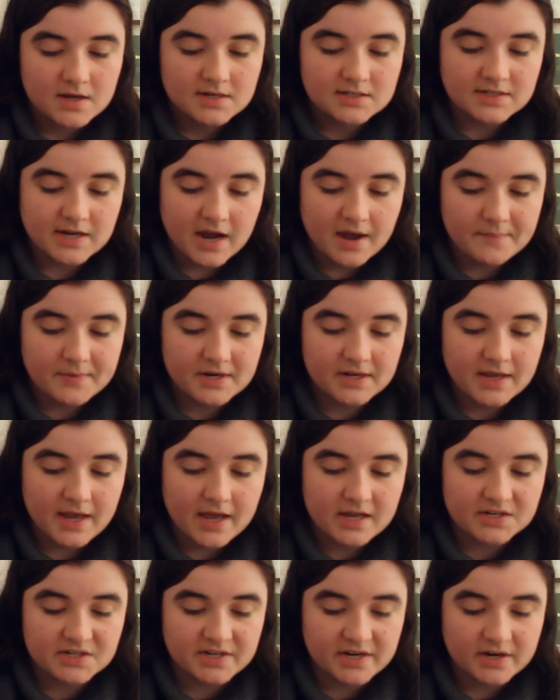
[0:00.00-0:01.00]
Time and
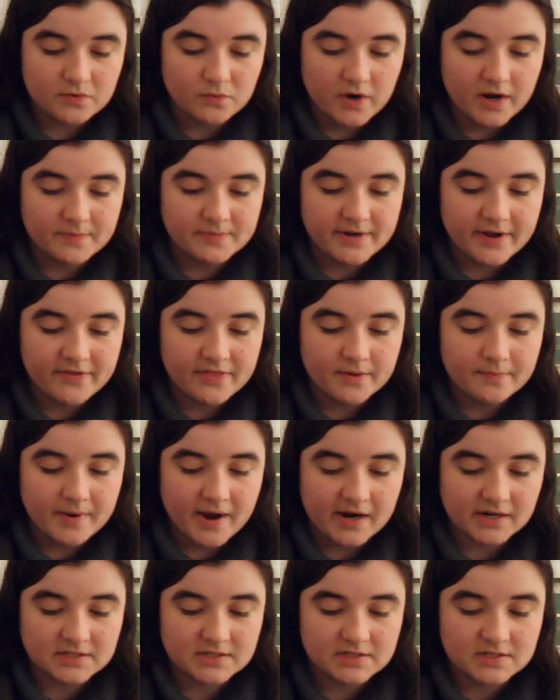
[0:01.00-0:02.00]
again she had wiped down the
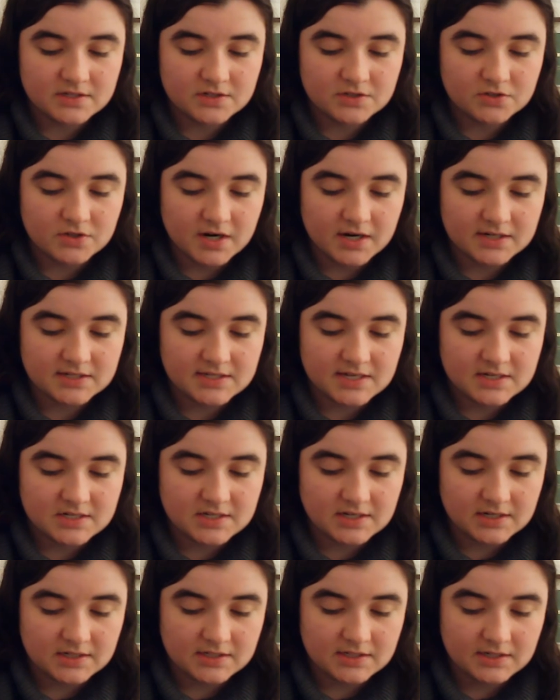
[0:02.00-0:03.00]
boxes and trunks that
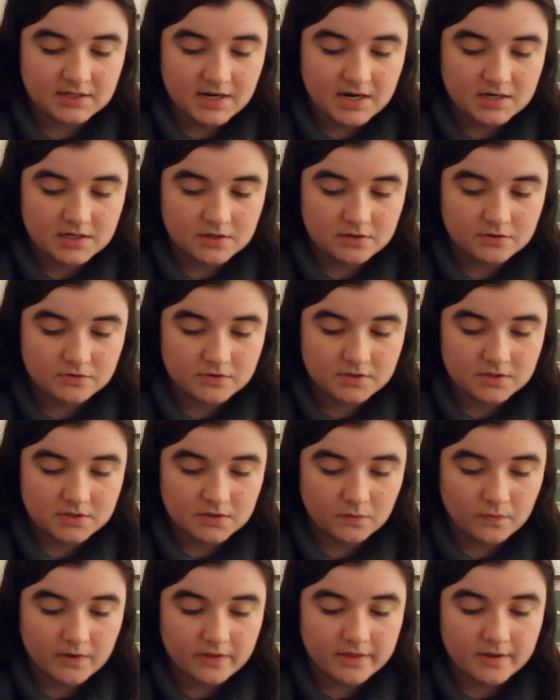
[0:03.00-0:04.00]
Ting Ting had used
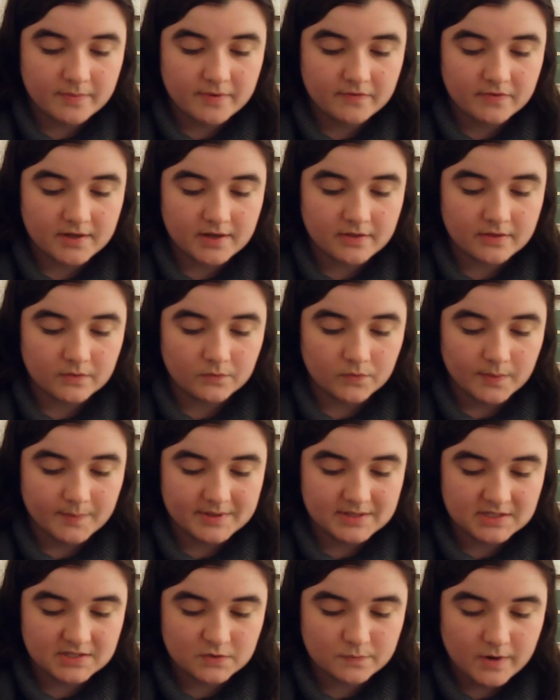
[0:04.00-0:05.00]
to rid them of the other
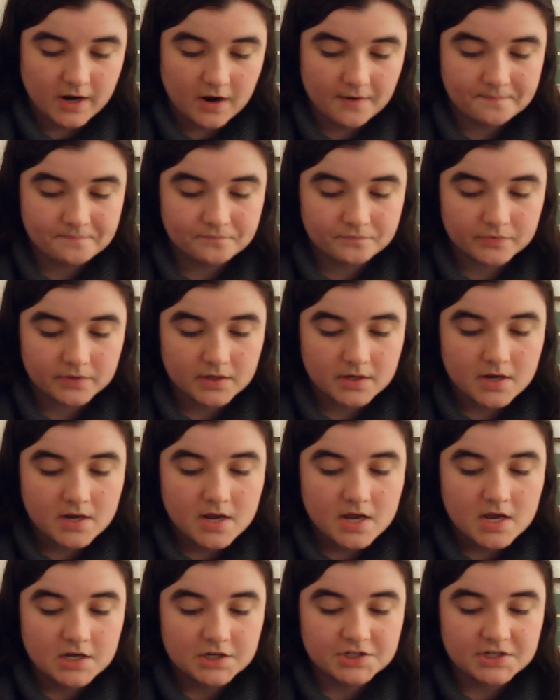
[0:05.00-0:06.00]
woman's smell.
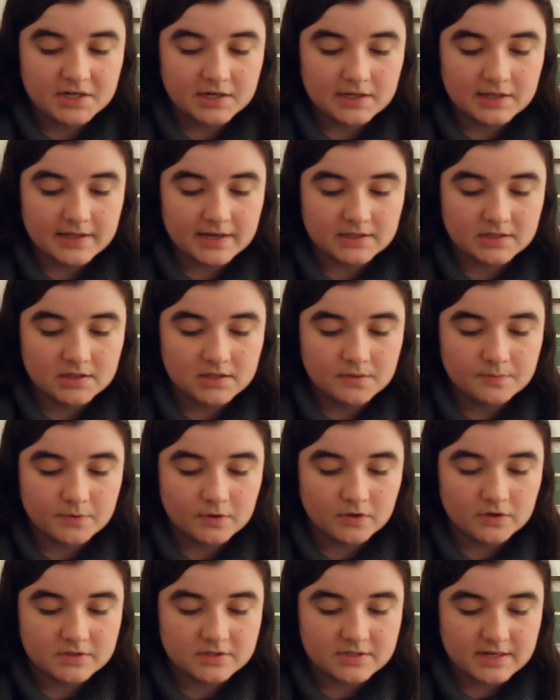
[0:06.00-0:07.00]
She had collected the
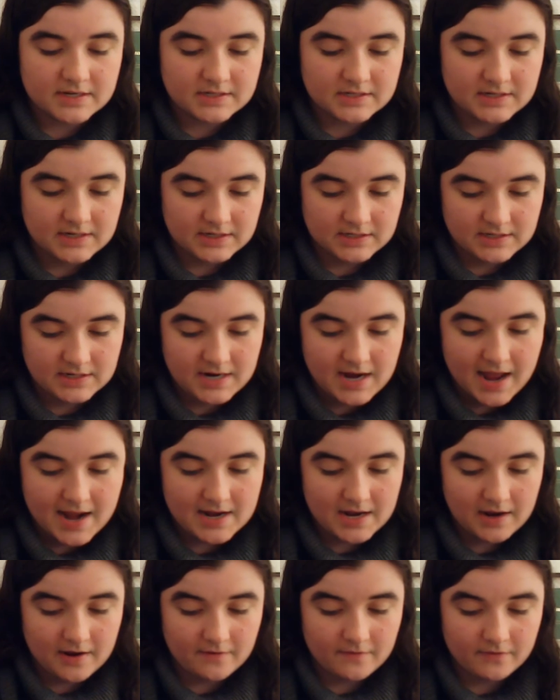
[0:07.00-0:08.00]
bowls that Ting Ting had
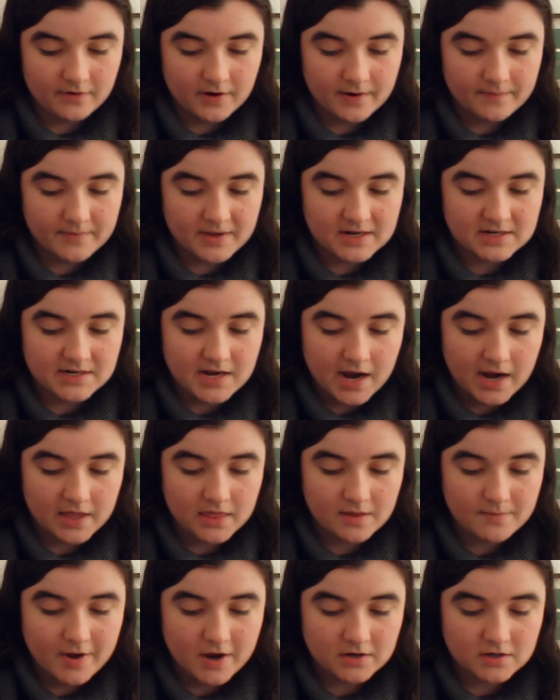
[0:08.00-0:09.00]
eaten from and taken
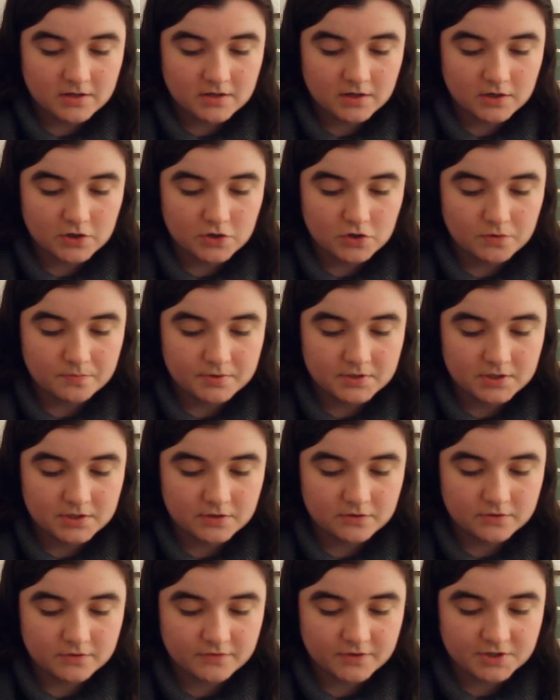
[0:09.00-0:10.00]
them out to the coop to
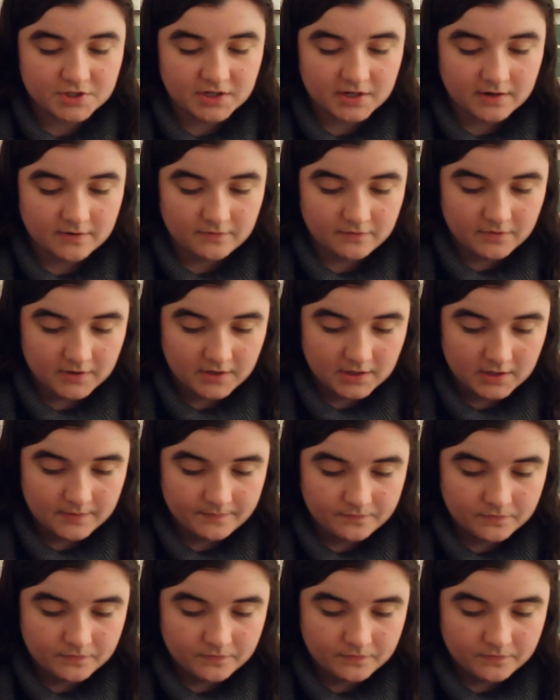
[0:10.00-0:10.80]
use for chicken feed.